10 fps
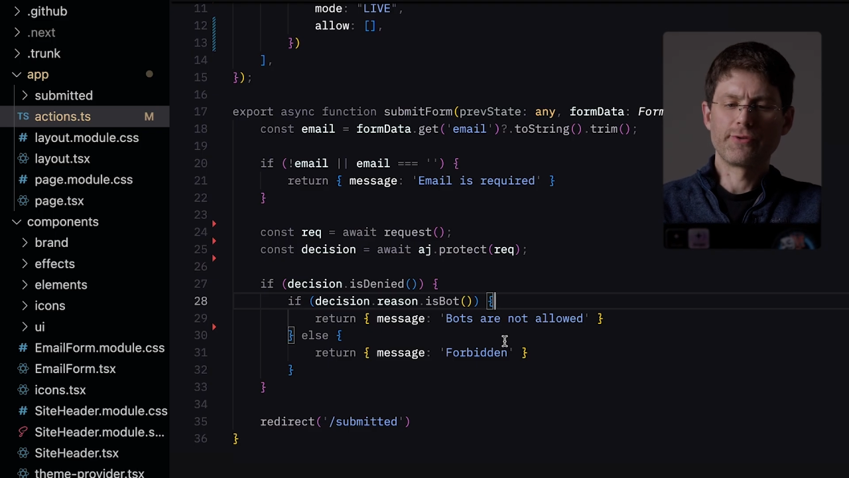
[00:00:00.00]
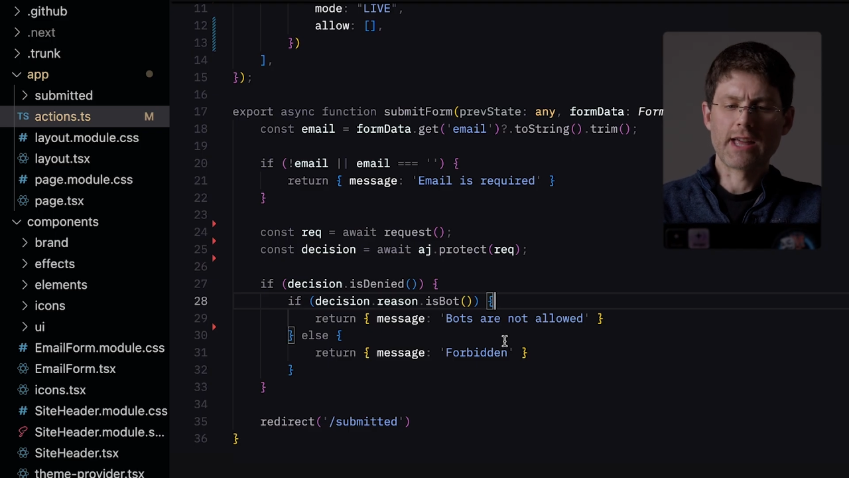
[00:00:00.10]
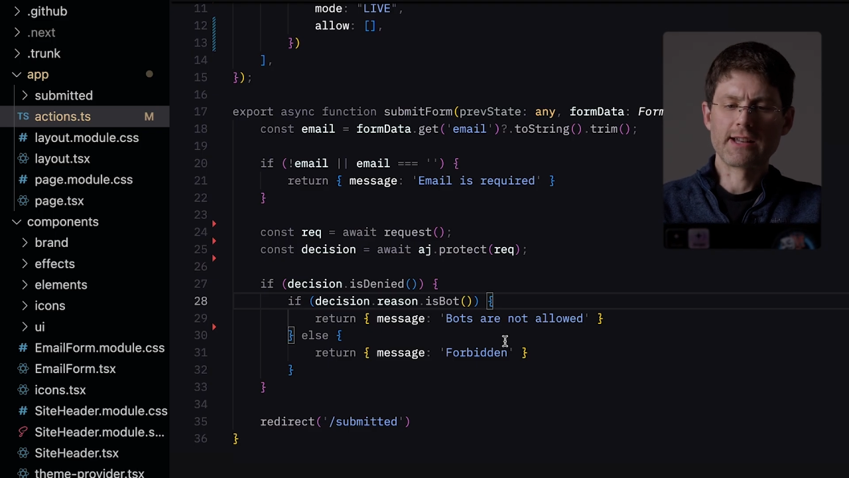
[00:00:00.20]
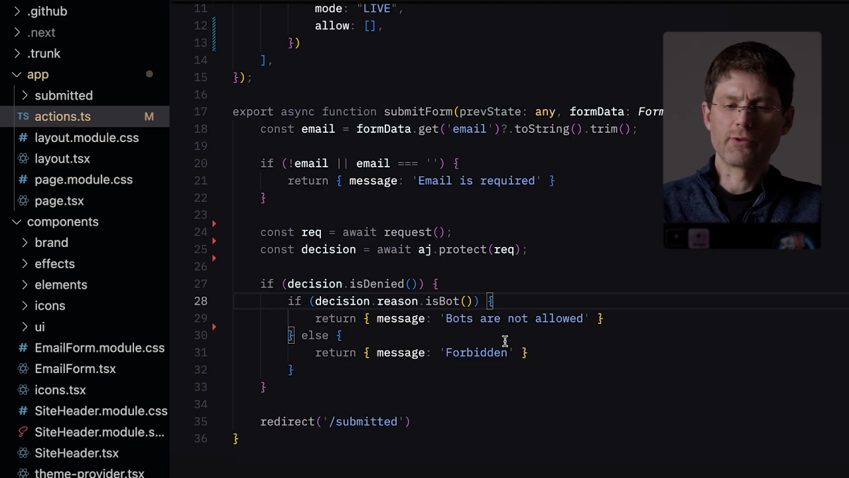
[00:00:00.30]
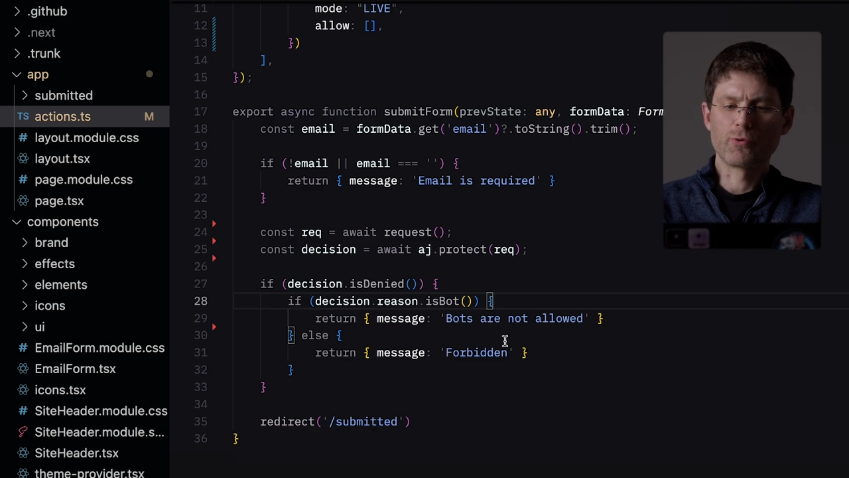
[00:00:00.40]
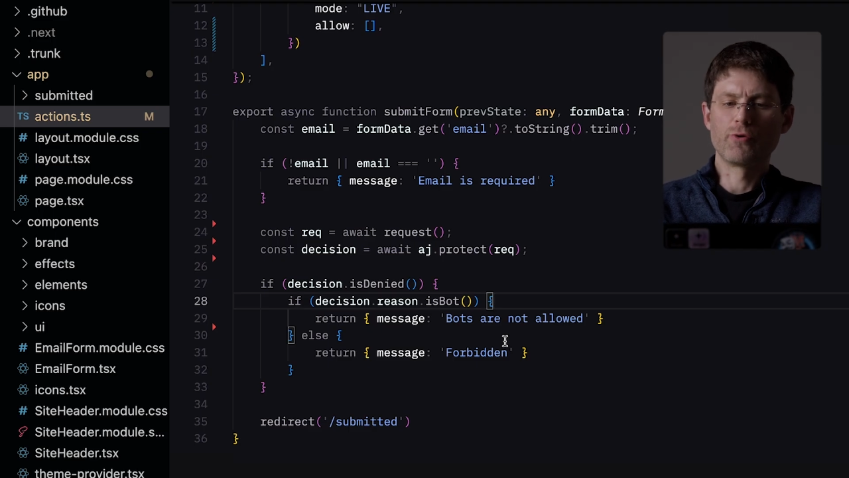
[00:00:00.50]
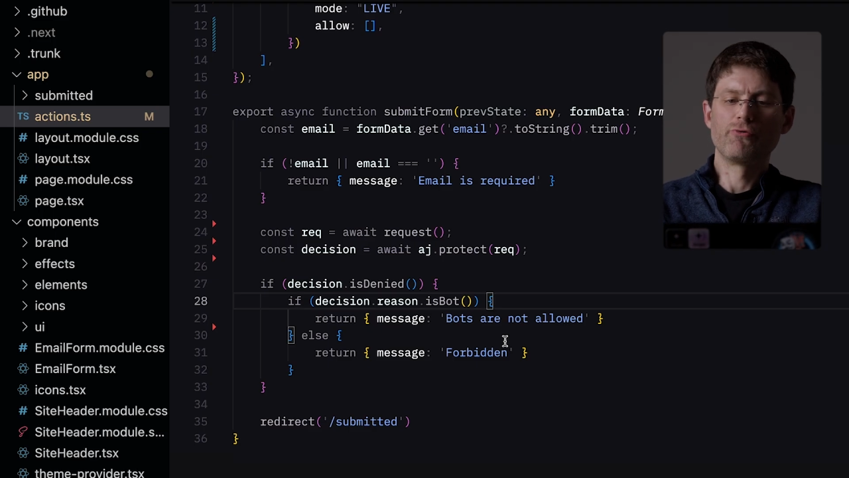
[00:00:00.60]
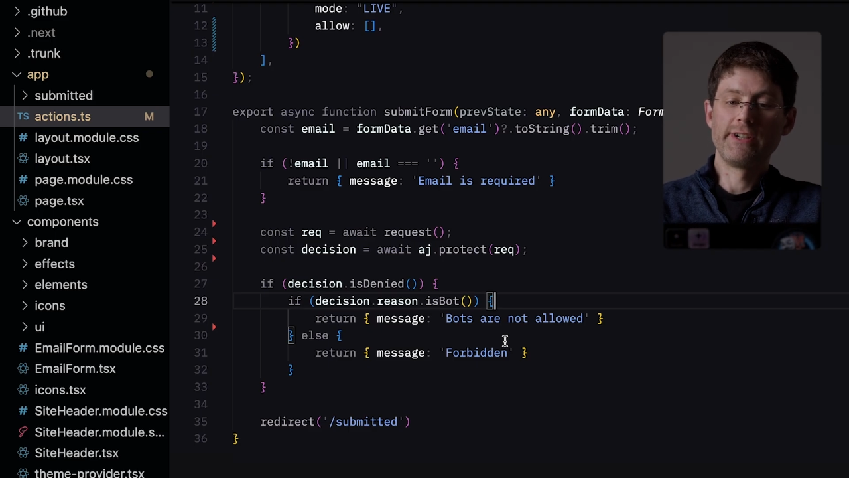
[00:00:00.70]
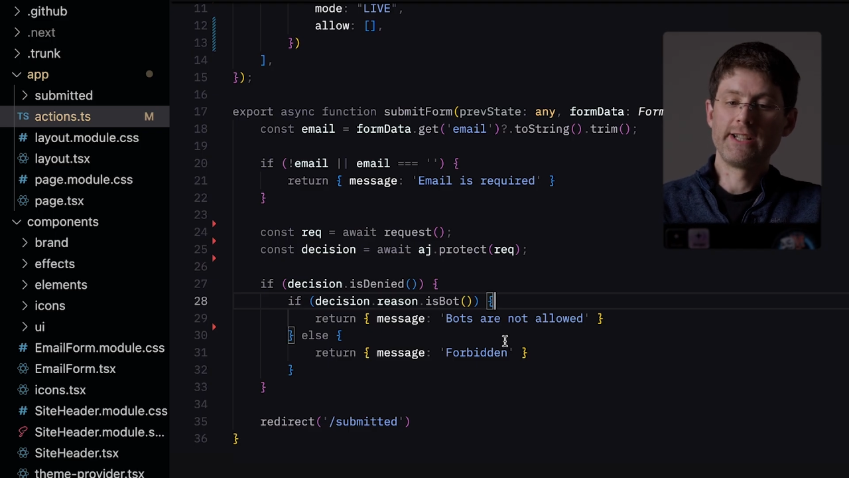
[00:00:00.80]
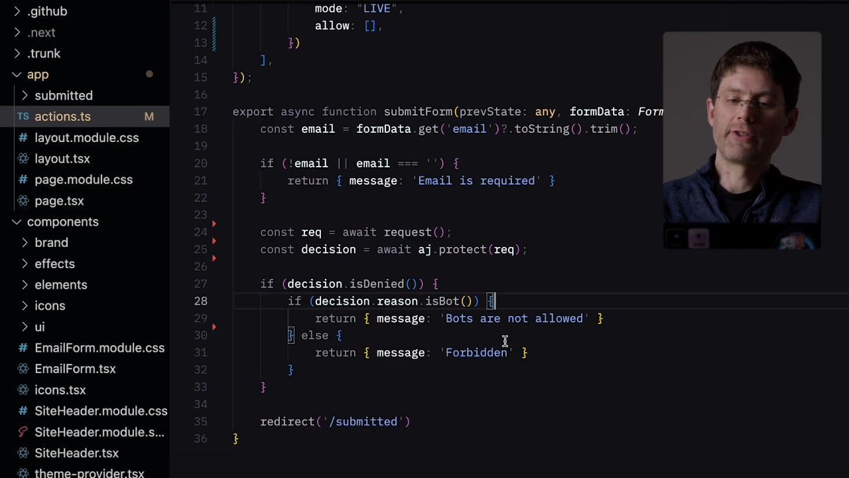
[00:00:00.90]
then it will
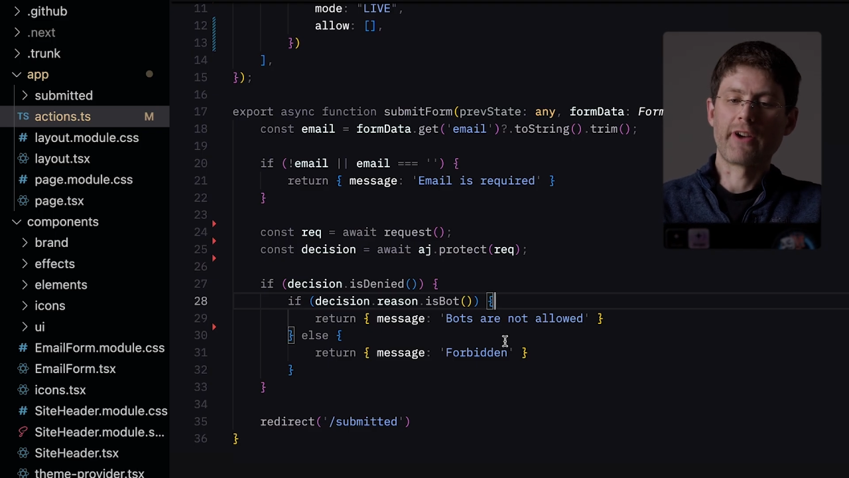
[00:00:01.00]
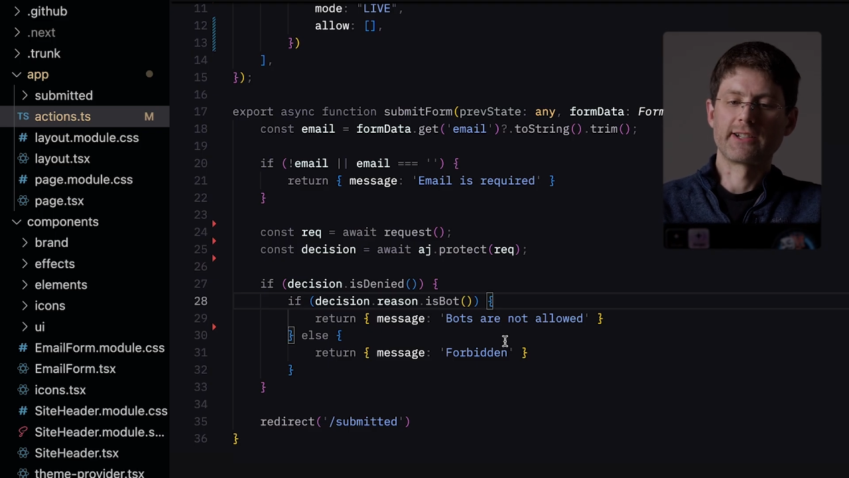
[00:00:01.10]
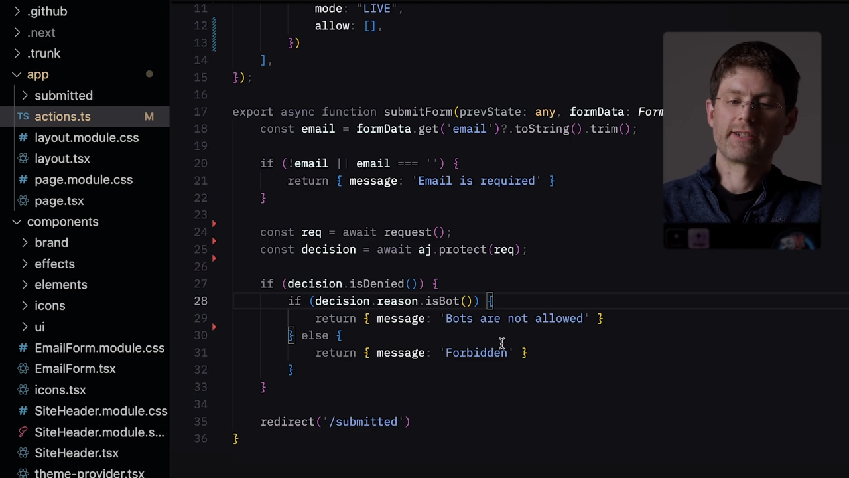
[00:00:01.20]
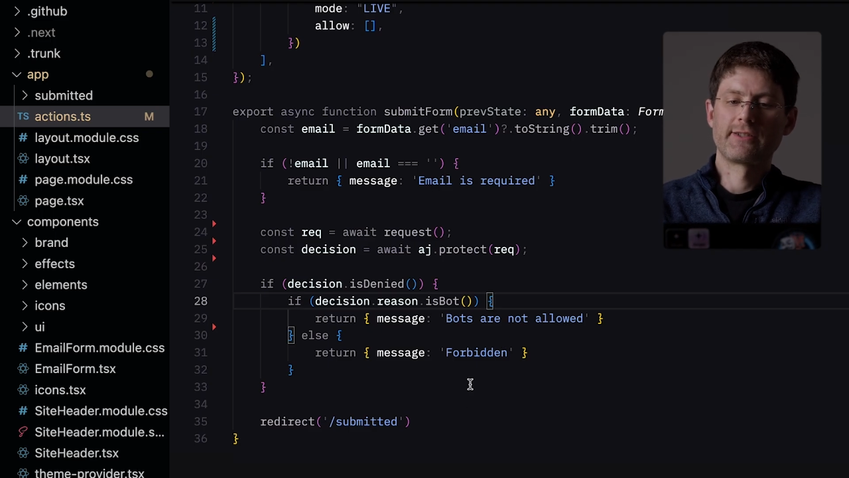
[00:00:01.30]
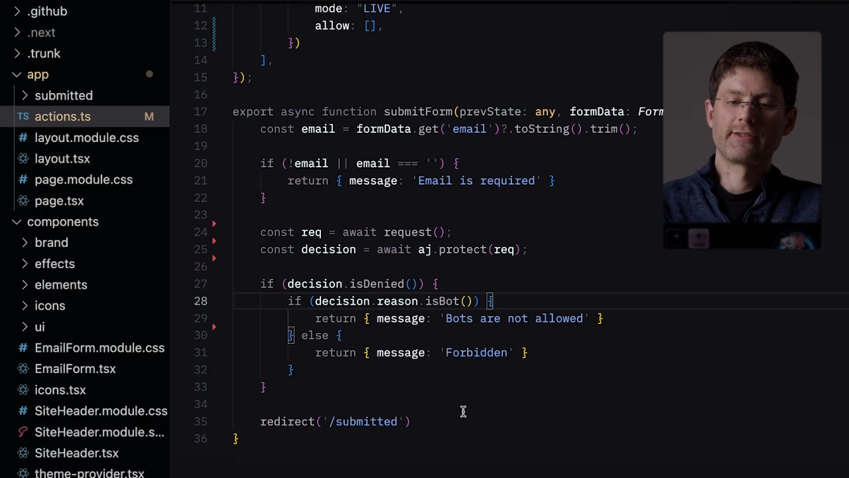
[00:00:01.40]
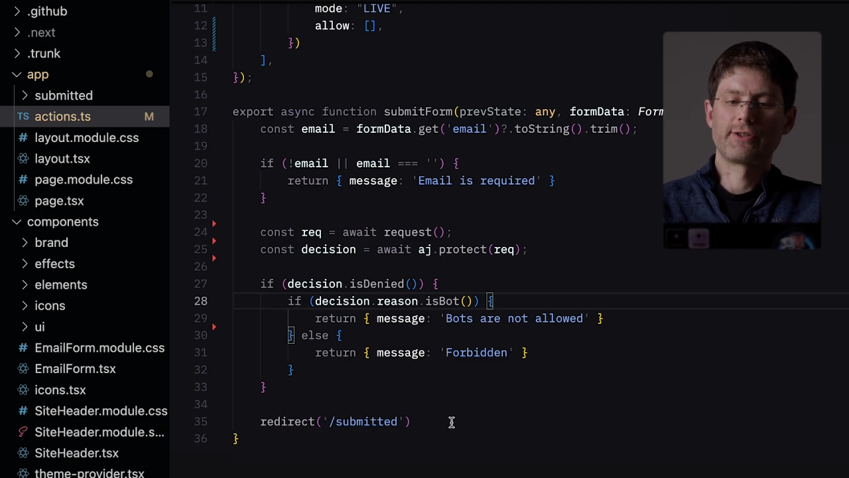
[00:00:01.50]
redirect